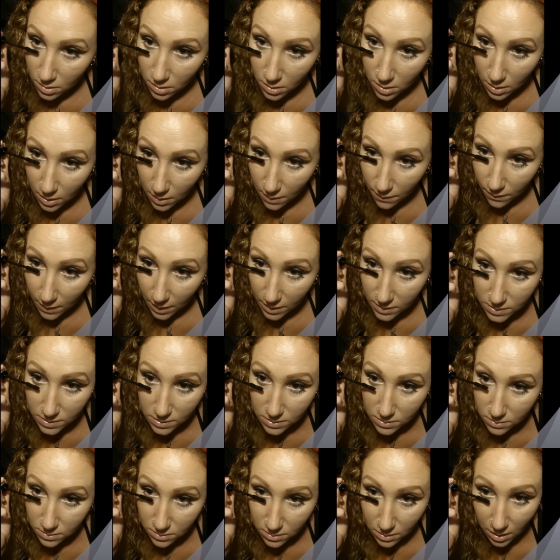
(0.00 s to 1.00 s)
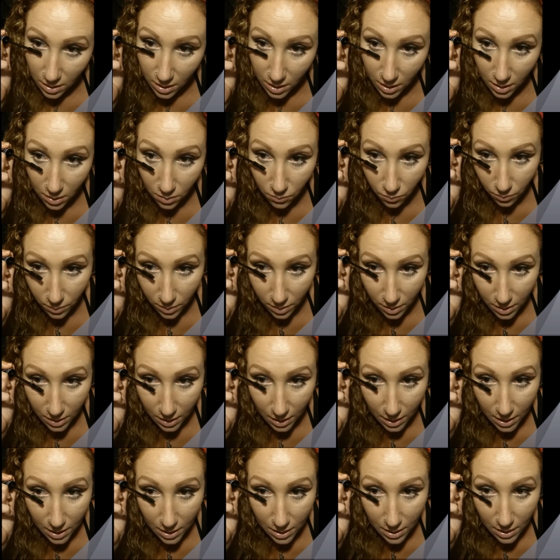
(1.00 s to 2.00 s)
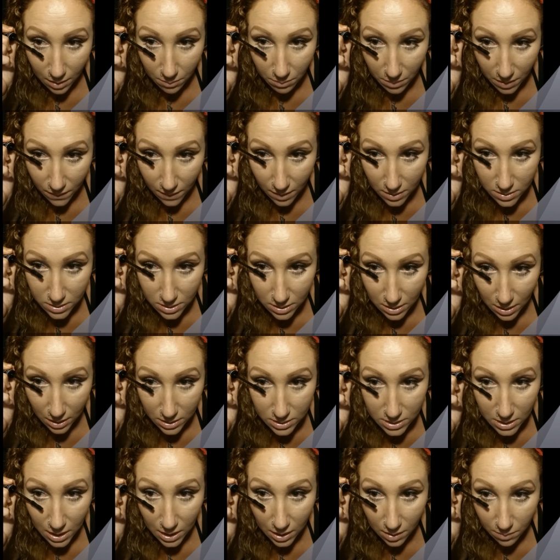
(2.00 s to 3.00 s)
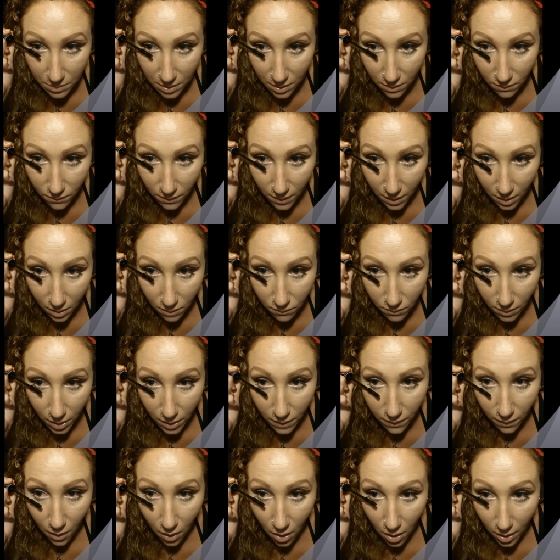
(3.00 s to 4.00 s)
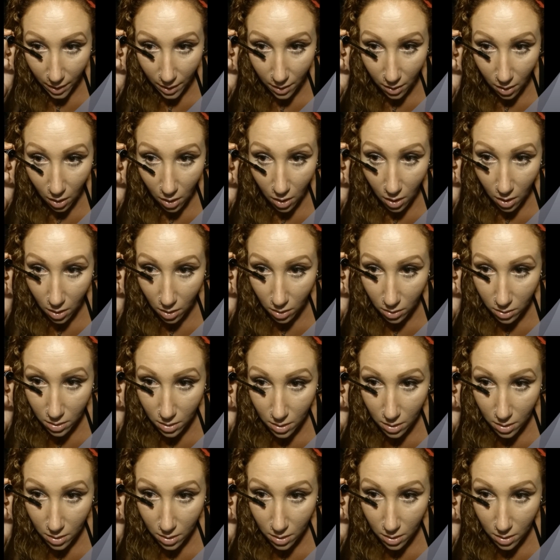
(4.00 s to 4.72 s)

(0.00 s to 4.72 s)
And that's like really it. I mean, that did not take me very, very long at all.